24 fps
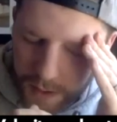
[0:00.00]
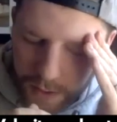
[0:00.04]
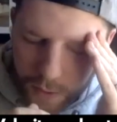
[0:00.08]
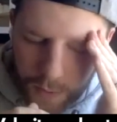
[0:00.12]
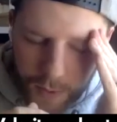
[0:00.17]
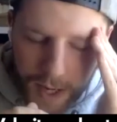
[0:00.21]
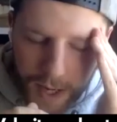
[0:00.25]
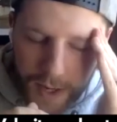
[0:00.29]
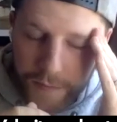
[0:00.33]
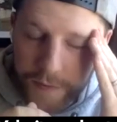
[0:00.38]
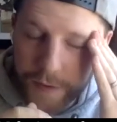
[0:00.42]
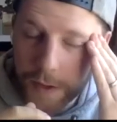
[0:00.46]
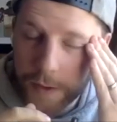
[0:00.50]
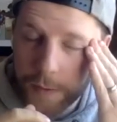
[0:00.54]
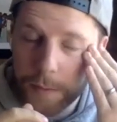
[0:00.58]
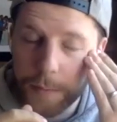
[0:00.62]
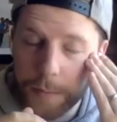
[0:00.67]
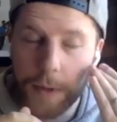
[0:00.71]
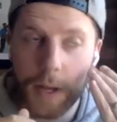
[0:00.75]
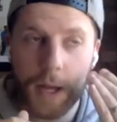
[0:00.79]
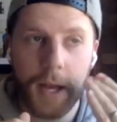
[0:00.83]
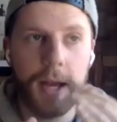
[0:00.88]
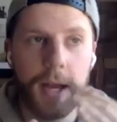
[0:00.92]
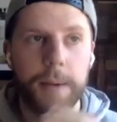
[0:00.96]
quite a few
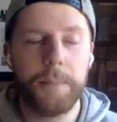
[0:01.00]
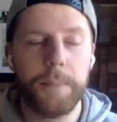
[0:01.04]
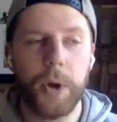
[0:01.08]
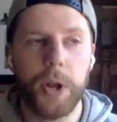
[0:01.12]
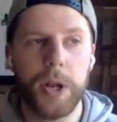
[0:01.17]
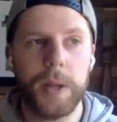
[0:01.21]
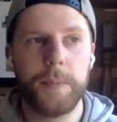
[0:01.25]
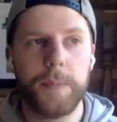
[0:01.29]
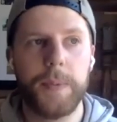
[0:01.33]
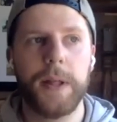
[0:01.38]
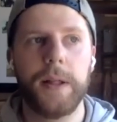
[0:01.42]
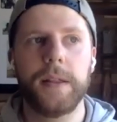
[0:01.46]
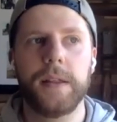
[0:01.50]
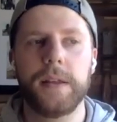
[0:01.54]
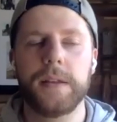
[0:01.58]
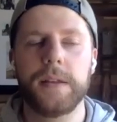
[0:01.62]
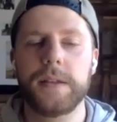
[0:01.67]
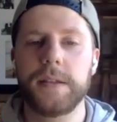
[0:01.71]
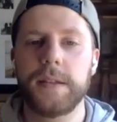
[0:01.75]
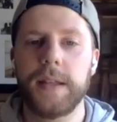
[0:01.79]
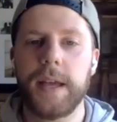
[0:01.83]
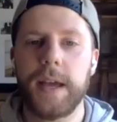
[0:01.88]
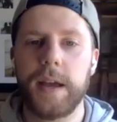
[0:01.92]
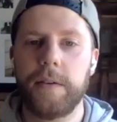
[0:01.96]
bodybuilders
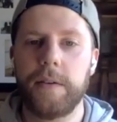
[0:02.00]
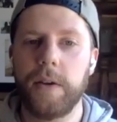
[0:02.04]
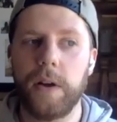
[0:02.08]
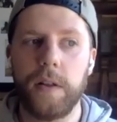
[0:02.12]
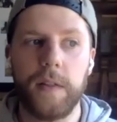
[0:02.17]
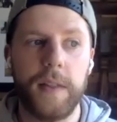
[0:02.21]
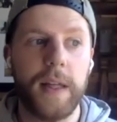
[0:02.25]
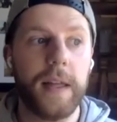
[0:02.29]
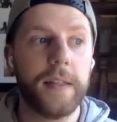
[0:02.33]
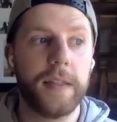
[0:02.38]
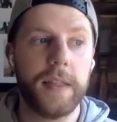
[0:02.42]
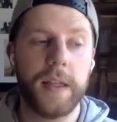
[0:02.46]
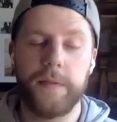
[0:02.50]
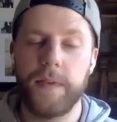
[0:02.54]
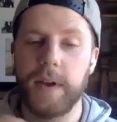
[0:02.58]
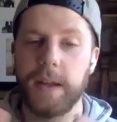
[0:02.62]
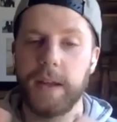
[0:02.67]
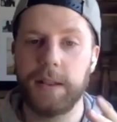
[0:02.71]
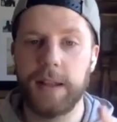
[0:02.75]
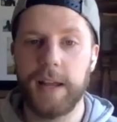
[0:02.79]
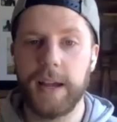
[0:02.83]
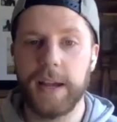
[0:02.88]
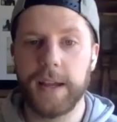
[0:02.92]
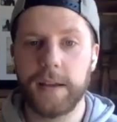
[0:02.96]
and they're all like they've
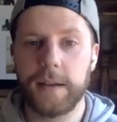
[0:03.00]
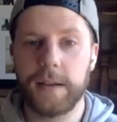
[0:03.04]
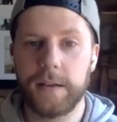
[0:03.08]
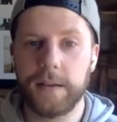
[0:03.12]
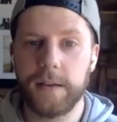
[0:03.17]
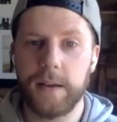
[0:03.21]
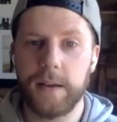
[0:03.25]
had like